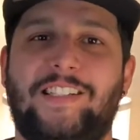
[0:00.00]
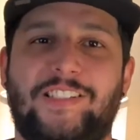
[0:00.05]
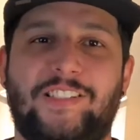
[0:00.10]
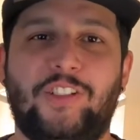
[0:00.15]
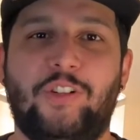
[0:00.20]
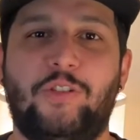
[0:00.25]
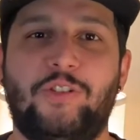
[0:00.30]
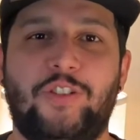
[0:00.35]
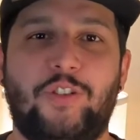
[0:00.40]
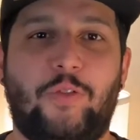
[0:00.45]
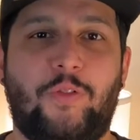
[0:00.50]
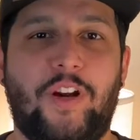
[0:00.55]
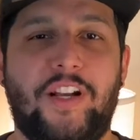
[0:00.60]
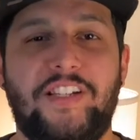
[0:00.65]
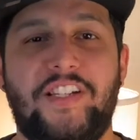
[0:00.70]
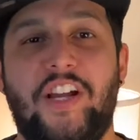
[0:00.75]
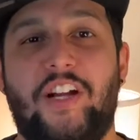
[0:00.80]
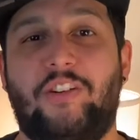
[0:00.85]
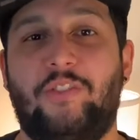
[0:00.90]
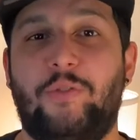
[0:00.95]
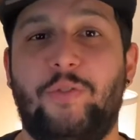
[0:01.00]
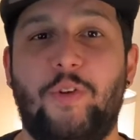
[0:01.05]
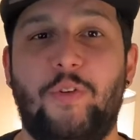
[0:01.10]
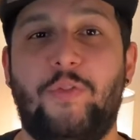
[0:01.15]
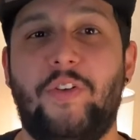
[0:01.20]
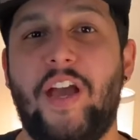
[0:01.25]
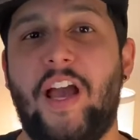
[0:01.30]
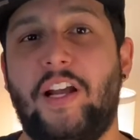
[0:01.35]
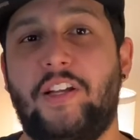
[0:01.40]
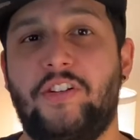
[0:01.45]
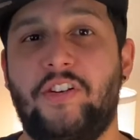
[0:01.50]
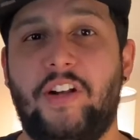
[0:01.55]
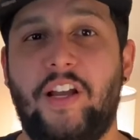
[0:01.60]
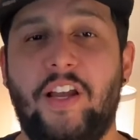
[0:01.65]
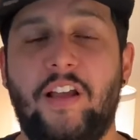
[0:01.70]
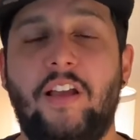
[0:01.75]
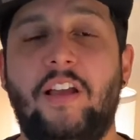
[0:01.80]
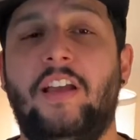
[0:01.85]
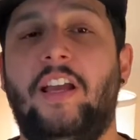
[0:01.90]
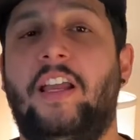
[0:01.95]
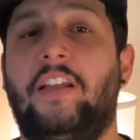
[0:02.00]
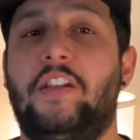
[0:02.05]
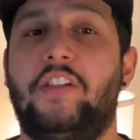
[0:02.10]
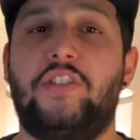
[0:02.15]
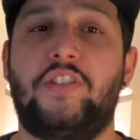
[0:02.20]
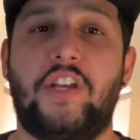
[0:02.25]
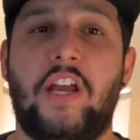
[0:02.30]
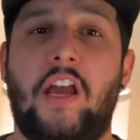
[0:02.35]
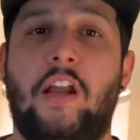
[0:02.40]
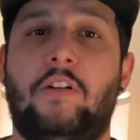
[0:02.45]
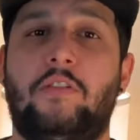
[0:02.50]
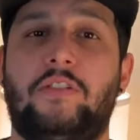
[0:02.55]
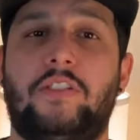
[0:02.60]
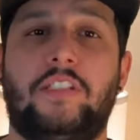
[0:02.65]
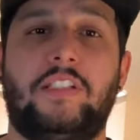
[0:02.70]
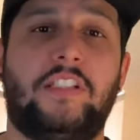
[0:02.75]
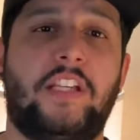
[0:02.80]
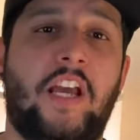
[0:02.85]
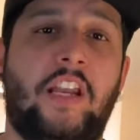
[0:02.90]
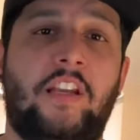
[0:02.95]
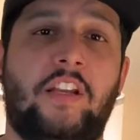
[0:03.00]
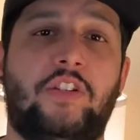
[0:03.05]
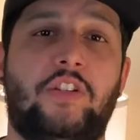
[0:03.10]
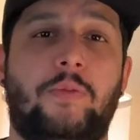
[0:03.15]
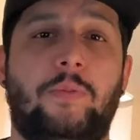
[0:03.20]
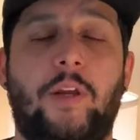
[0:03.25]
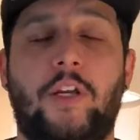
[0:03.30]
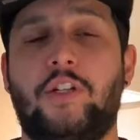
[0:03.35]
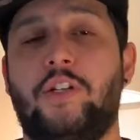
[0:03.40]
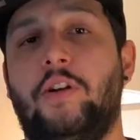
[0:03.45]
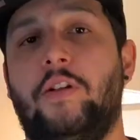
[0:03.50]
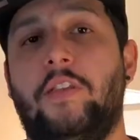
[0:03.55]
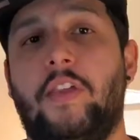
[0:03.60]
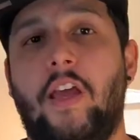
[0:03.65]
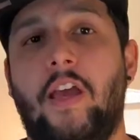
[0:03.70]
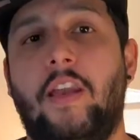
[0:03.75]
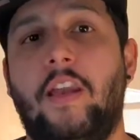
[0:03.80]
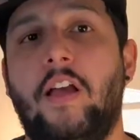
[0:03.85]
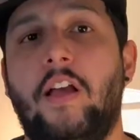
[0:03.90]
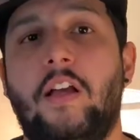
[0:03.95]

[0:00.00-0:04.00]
Louis over at Tech Review Factory, and this channel is intended to make sure that